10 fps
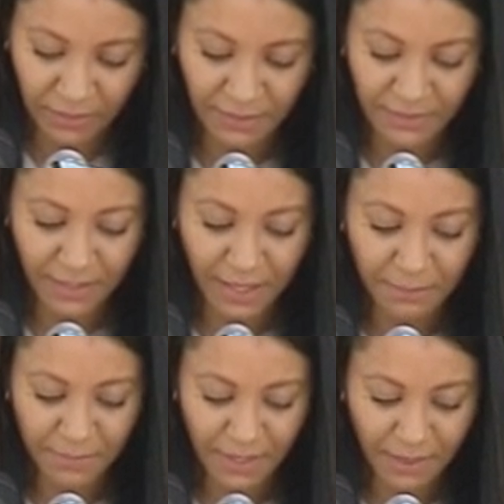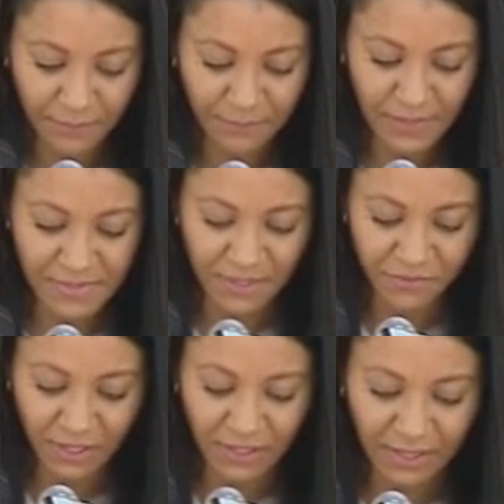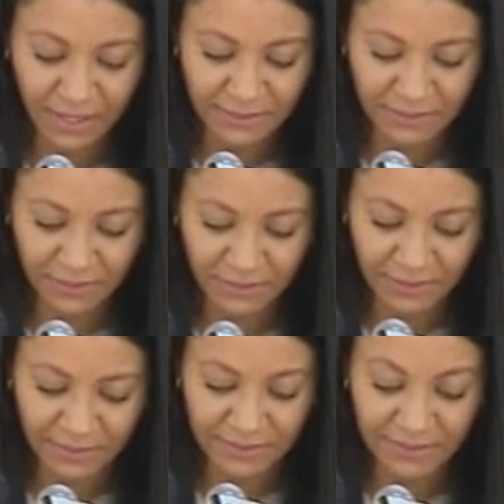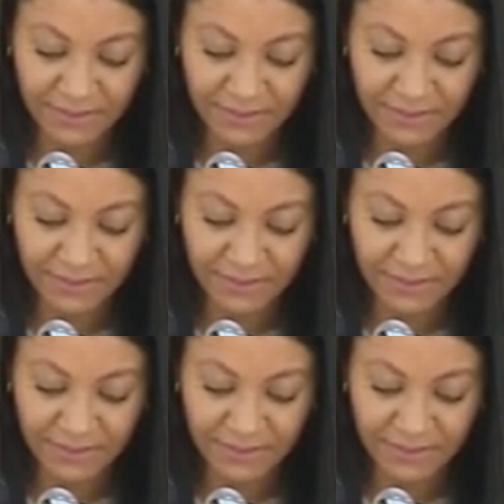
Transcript: In the Gambia, cervical cancer is the